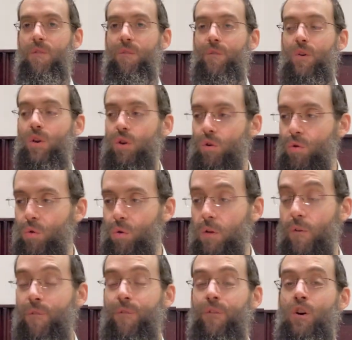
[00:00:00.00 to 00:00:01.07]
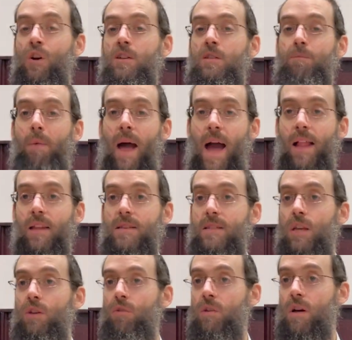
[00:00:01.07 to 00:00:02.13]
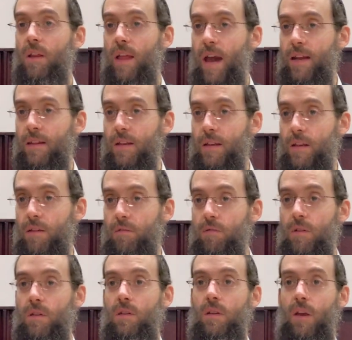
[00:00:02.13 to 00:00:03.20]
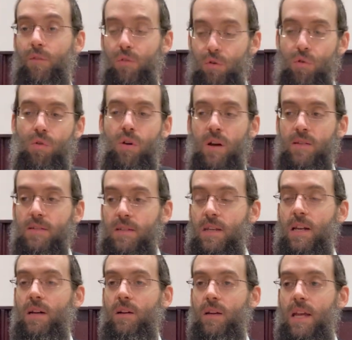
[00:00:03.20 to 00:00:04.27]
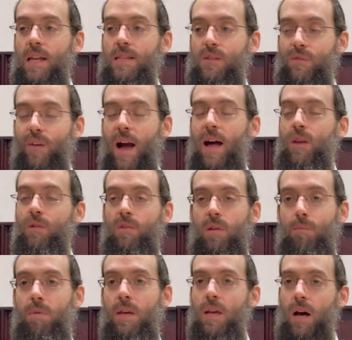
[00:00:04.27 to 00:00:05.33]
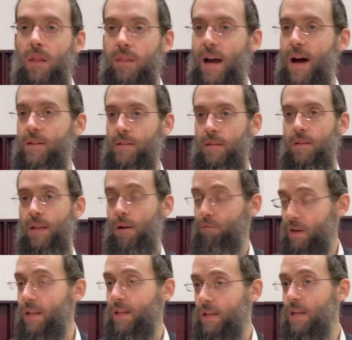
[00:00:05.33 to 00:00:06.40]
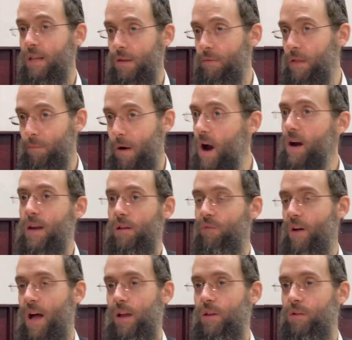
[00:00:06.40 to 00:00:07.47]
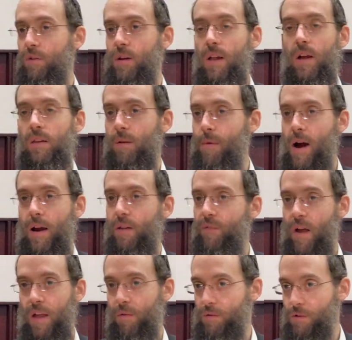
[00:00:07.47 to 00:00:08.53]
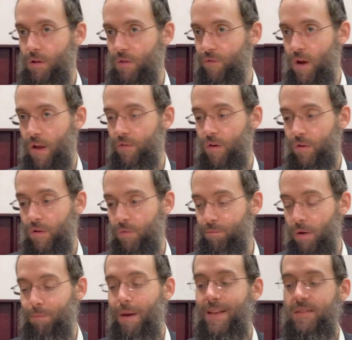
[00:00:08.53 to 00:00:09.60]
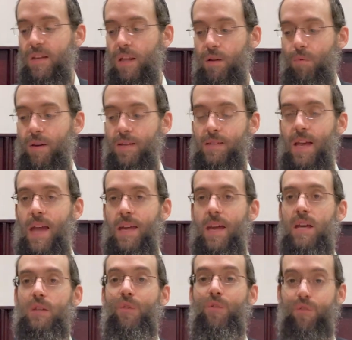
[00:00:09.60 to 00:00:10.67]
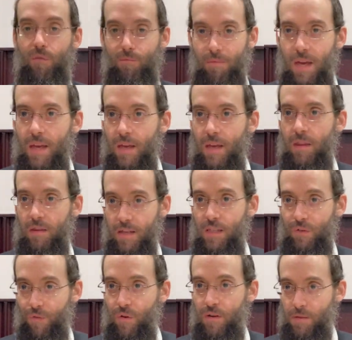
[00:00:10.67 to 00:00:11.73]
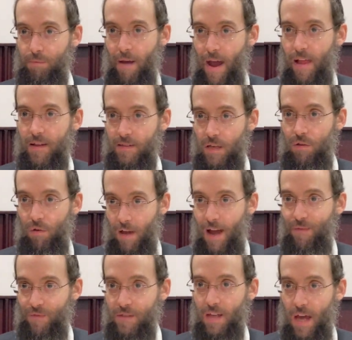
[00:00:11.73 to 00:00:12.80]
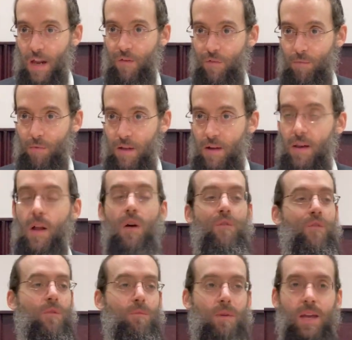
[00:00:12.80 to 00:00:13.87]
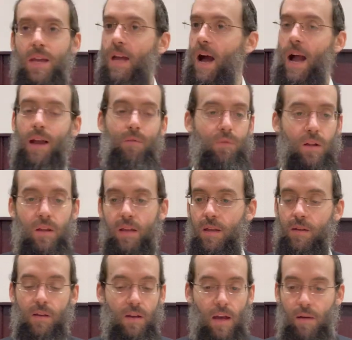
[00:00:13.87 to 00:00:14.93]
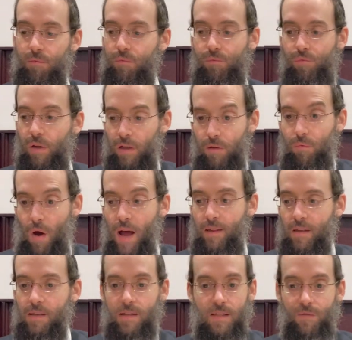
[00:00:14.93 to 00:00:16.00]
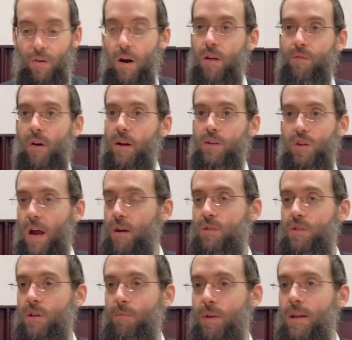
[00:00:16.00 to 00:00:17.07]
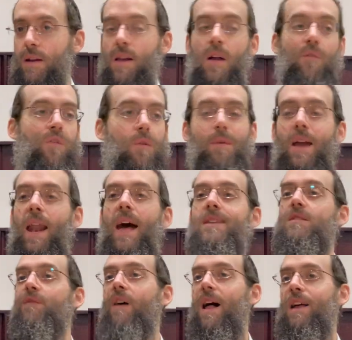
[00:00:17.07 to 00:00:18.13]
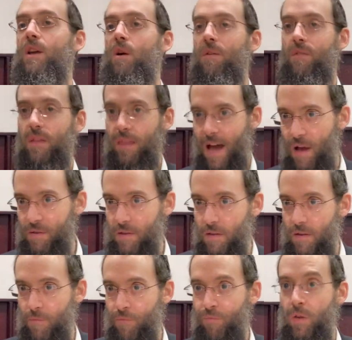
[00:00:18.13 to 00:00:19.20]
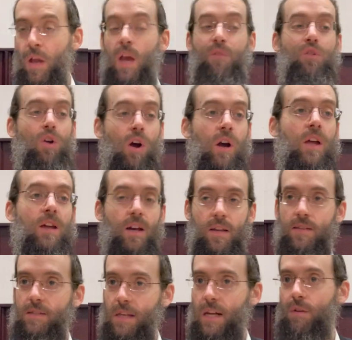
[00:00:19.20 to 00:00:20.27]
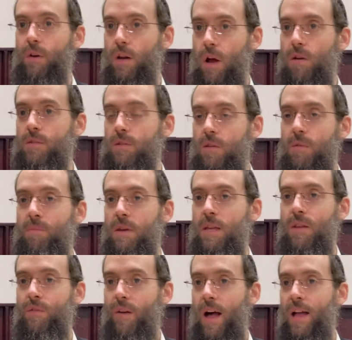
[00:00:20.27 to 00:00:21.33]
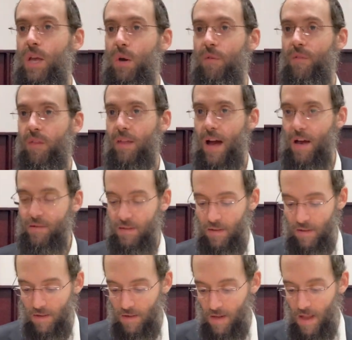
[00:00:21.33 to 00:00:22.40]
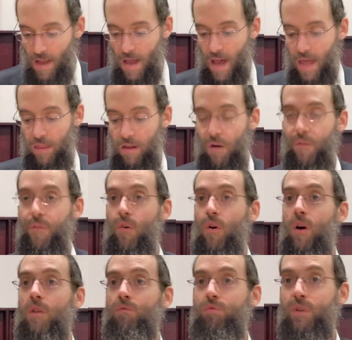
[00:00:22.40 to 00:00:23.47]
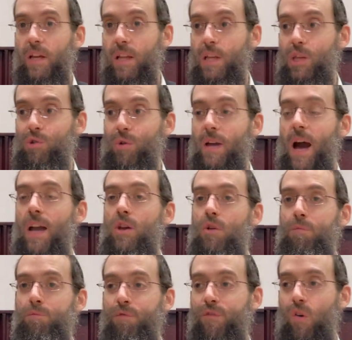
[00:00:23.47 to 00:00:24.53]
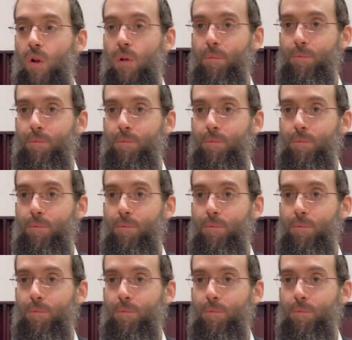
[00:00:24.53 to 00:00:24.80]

for you the first palace that you collected, if you consider its value to be a thousand, not really in, in the market value, the market value was only five hundred. But basically, what he's saying is, for me, this first palace that you confiscated from me, for me, I really, uh, really want this. It's very, very cherished to me. For me, it has a value of a thousand. If you're going to consider it also to be the value of a thousand, and therefore really you got your full